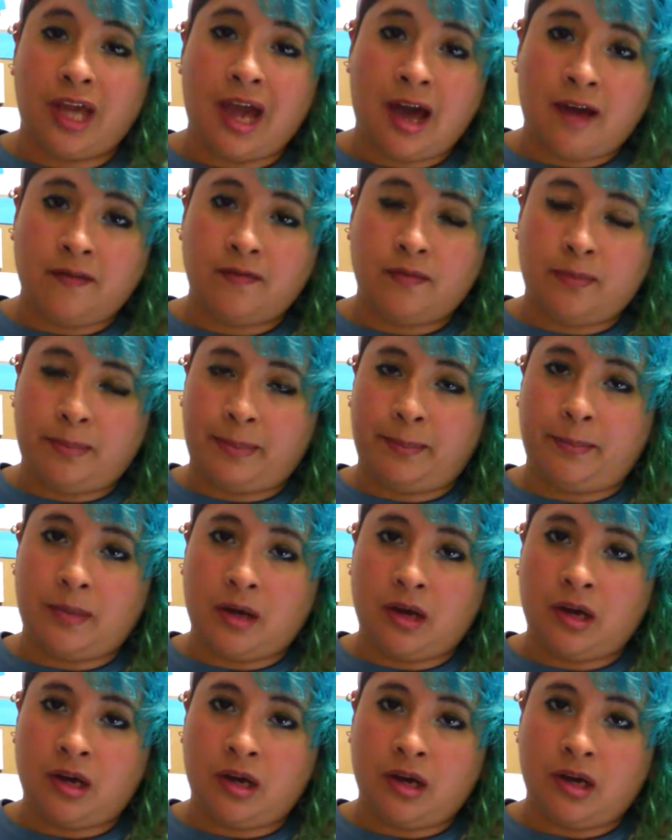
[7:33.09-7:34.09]
have
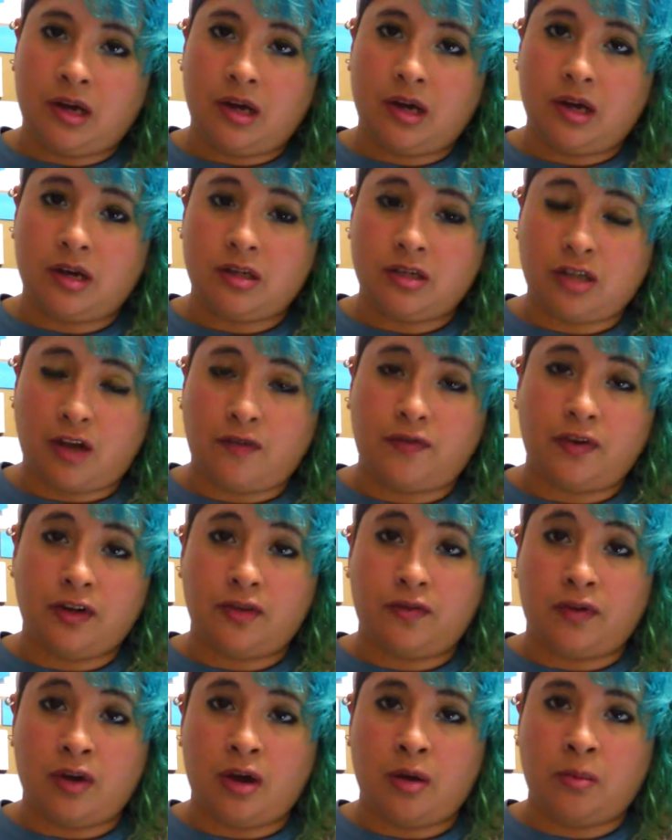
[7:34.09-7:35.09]
suffered
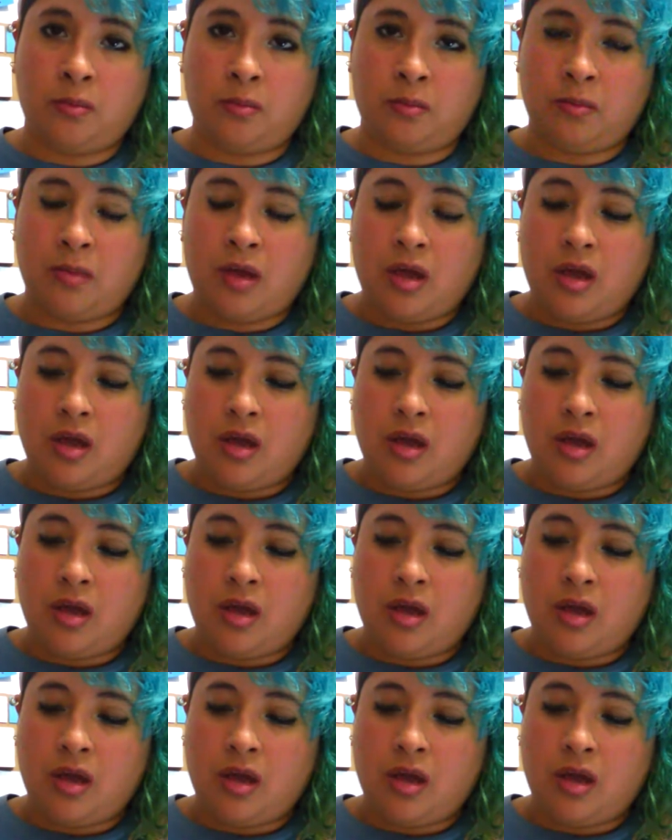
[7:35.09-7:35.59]
from